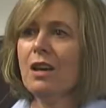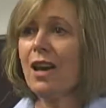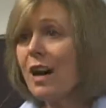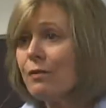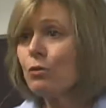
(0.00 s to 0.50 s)

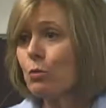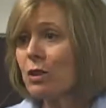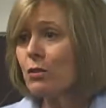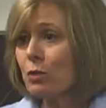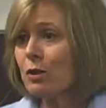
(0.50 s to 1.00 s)
have
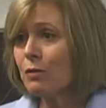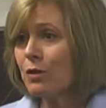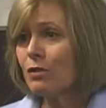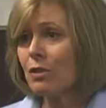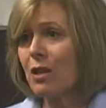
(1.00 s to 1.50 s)
20/20
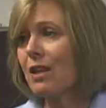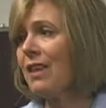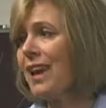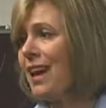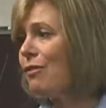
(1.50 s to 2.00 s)
vision and
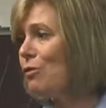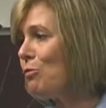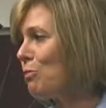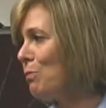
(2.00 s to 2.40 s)
they haven't